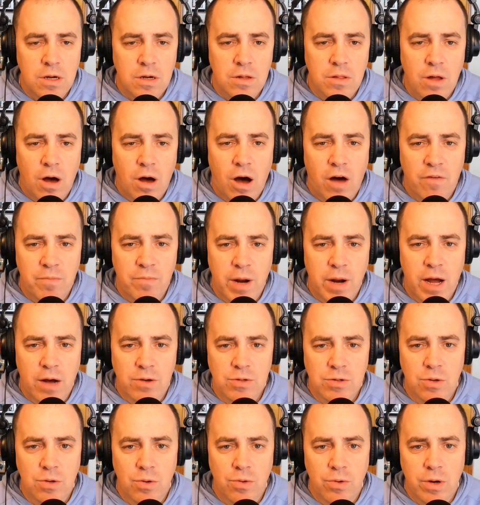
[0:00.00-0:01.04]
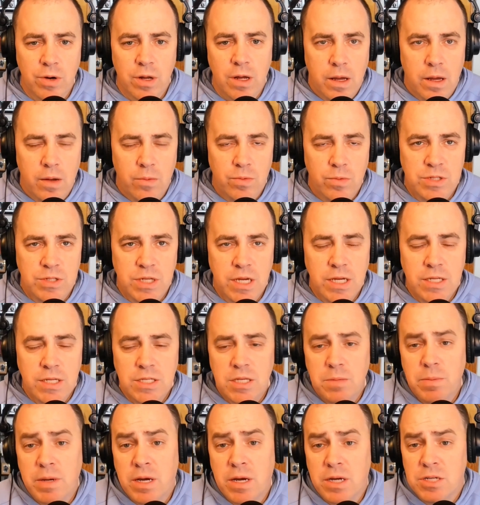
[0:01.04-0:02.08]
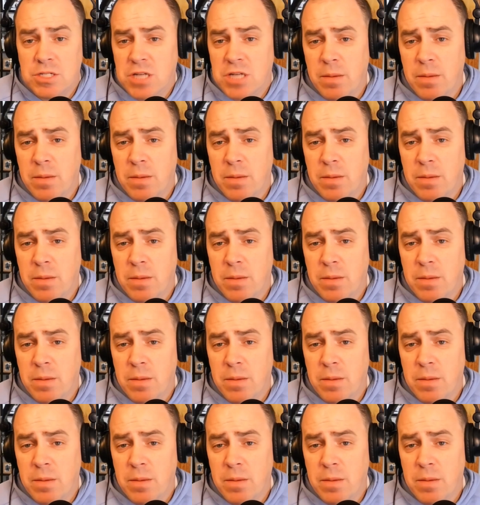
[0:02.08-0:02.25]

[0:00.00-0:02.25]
the Hoffman household. It was easy because